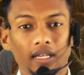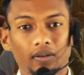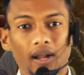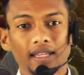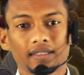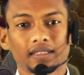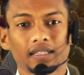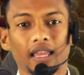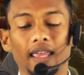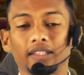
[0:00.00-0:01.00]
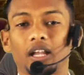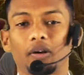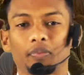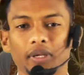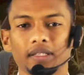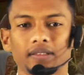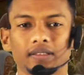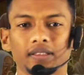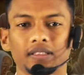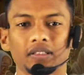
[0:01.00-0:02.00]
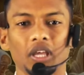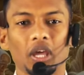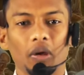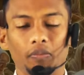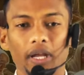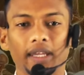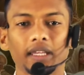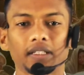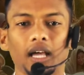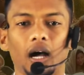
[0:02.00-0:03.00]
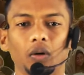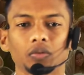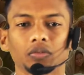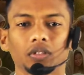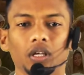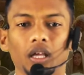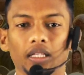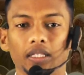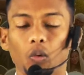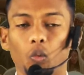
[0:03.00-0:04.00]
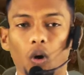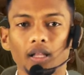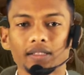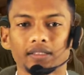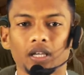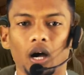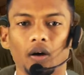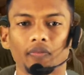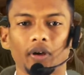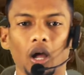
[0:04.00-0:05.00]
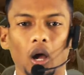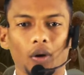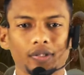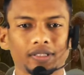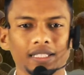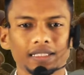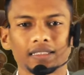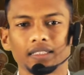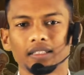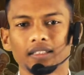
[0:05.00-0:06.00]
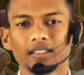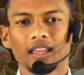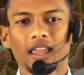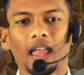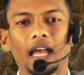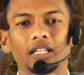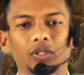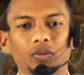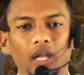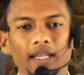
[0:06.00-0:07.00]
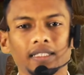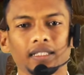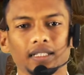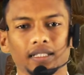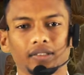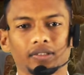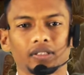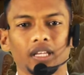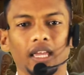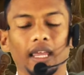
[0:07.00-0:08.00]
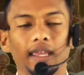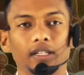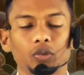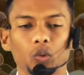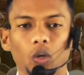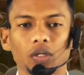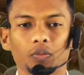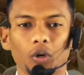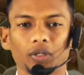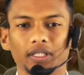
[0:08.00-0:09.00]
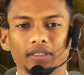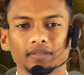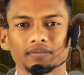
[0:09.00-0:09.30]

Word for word: Christ is our peace, breaking down the walls of hostility and uniting us into one body.